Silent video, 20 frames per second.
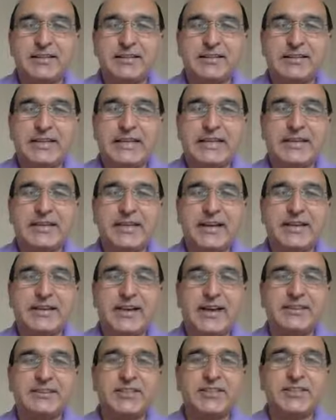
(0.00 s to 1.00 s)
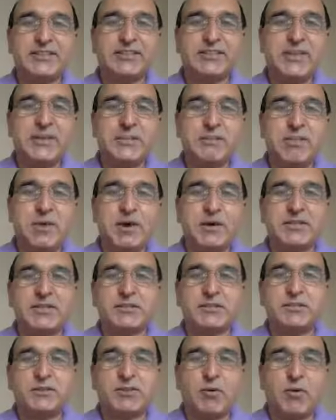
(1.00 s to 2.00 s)
these three parts
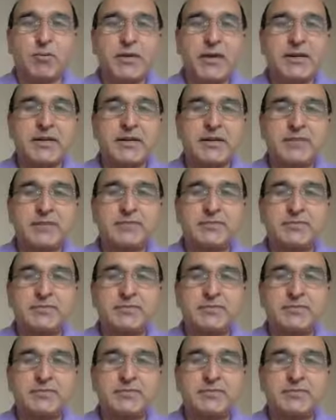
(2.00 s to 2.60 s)
of the topic: